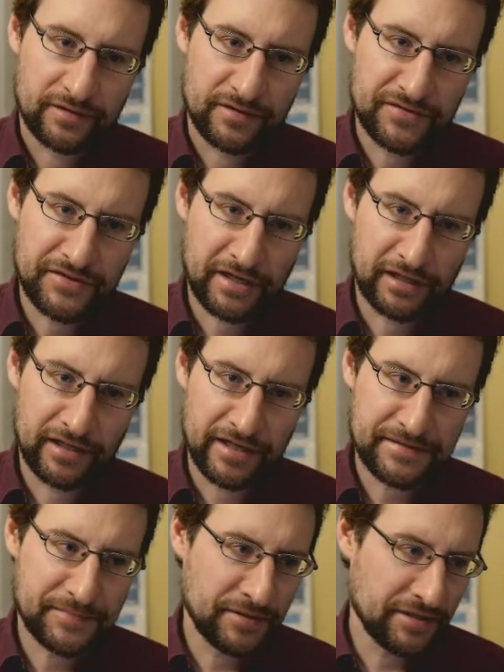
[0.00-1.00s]
Cell
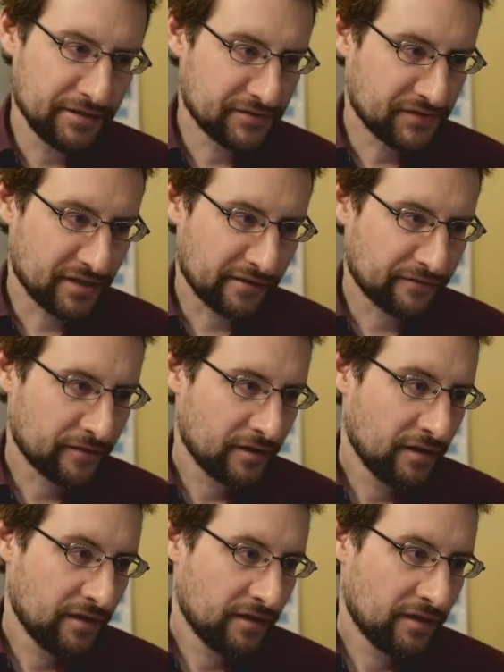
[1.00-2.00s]
SPE stuff
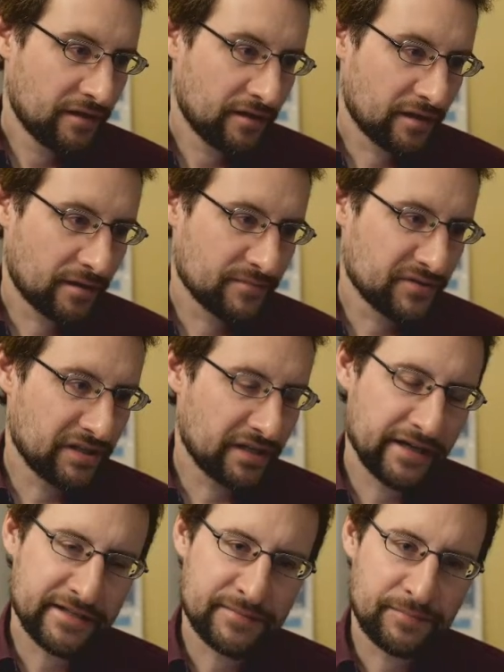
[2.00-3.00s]
that
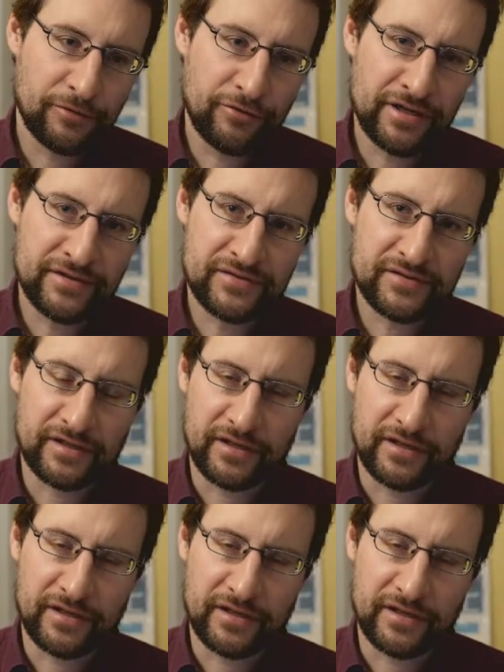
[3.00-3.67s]
I experienced.